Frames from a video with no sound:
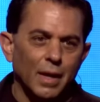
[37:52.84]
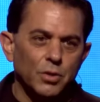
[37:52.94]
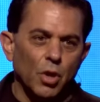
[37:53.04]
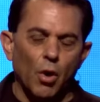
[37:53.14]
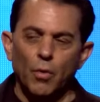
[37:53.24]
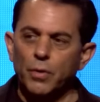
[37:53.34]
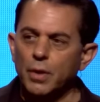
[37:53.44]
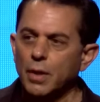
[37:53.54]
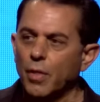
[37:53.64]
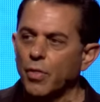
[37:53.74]
It's called
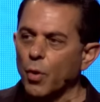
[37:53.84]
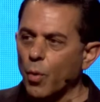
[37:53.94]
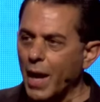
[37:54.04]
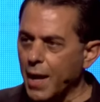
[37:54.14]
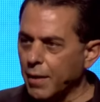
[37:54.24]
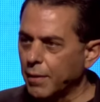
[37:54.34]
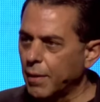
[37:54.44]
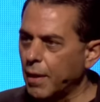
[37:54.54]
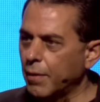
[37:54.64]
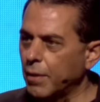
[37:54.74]
The Way.
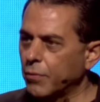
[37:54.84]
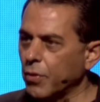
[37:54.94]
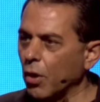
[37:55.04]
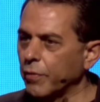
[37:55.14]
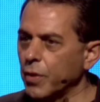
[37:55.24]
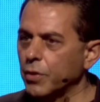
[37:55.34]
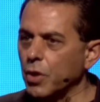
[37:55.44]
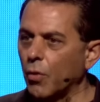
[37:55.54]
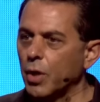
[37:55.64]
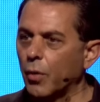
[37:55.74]
For all of you that
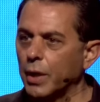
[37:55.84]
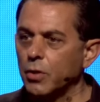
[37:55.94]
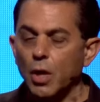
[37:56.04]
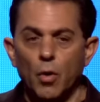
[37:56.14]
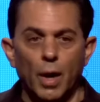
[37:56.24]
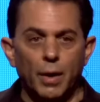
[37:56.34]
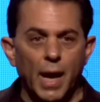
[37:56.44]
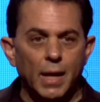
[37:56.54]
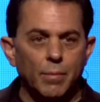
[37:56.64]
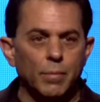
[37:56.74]
don't know it, you can go on
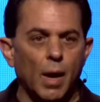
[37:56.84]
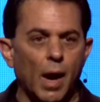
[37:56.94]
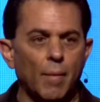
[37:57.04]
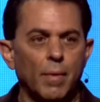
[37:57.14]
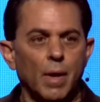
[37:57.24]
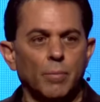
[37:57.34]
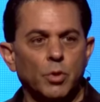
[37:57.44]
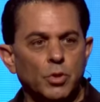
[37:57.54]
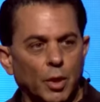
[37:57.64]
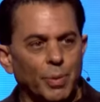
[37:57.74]
any
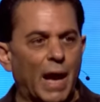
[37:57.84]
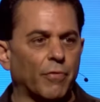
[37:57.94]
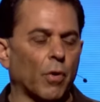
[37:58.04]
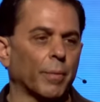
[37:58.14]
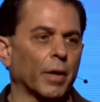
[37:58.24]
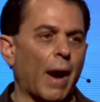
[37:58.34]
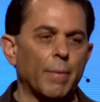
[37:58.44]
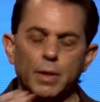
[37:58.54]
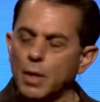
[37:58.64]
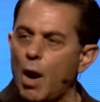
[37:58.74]
music platform and
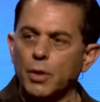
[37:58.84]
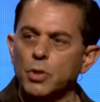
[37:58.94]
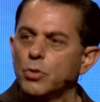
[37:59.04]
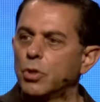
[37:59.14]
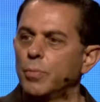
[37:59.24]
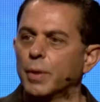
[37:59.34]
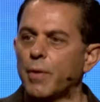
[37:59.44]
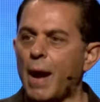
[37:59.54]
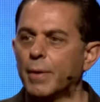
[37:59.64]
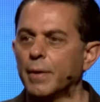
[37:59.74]
grab it, on YouTube and
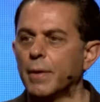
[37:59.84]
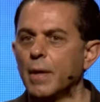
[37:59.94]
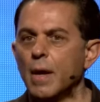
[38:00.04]
grab it.